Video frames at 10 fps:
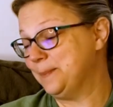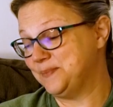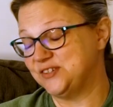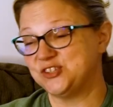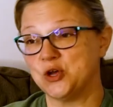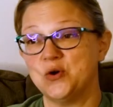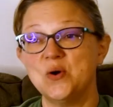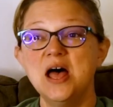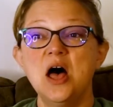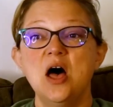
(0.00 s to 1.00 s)
So
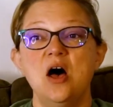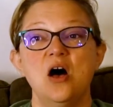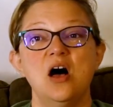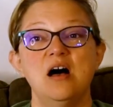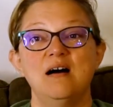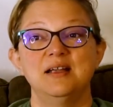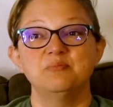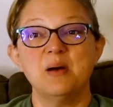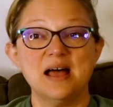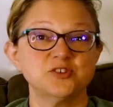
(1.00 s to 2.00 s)
on
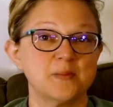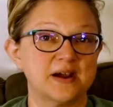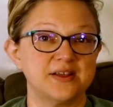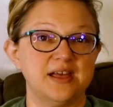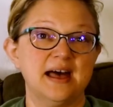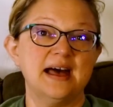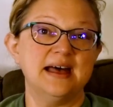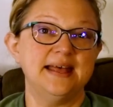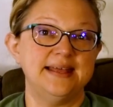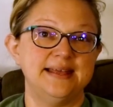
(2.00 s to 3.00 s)
Poshmark,
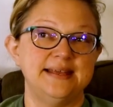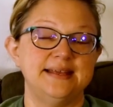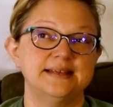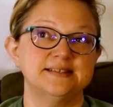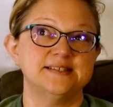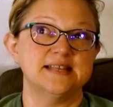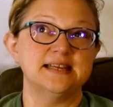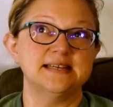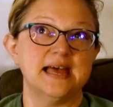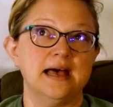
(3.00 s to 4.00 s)
I
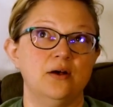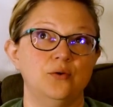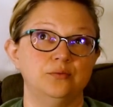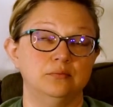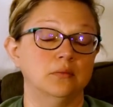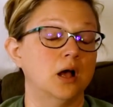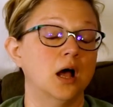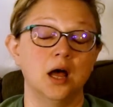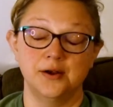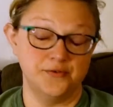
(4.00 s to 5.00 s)
sent out
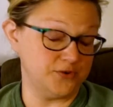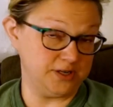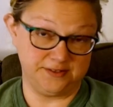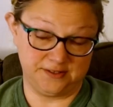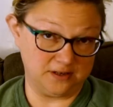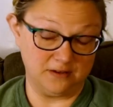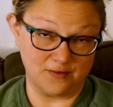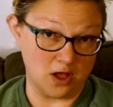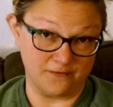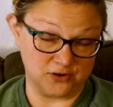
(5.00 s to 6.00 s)
hundreds of
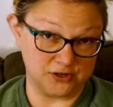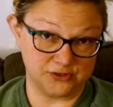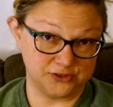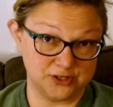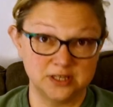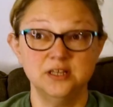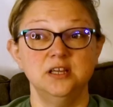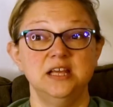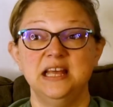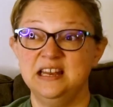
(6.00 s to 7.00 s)
offers,
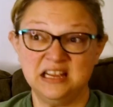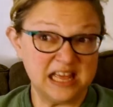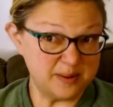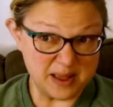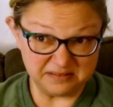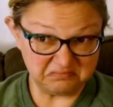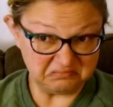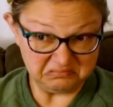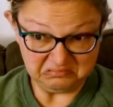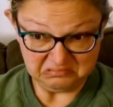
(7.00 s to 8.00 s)
and I had about
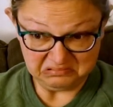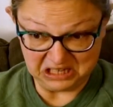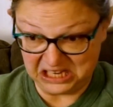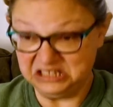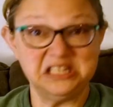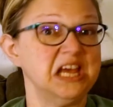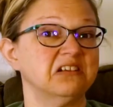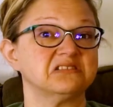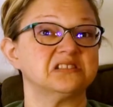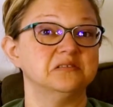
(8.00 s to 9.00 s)
8
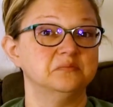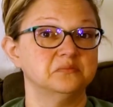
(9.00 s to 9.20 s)
sales.